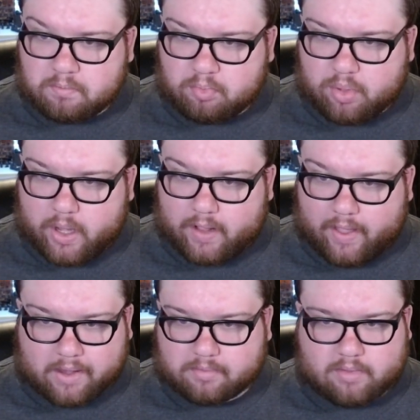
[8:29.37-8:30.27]
But
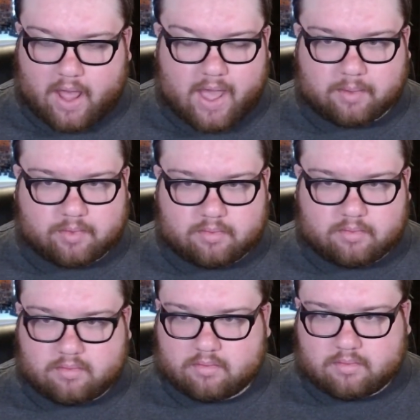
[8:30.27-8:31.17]
like, I
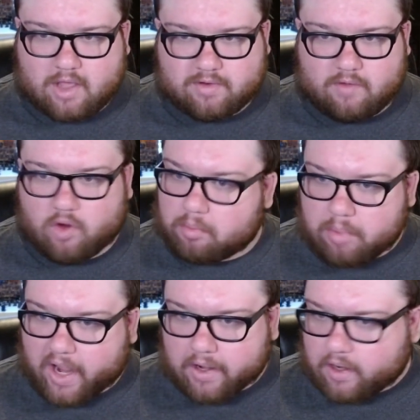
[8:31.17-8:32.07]
have never
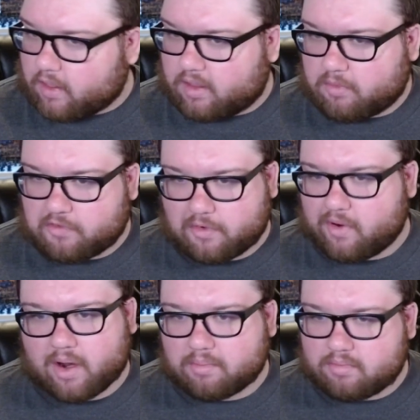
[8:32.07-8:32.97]
painted anything
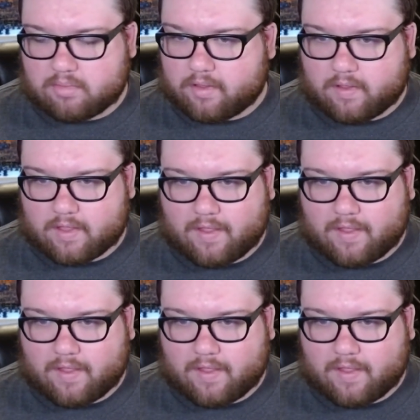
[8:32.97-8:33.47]
before, nothing like that.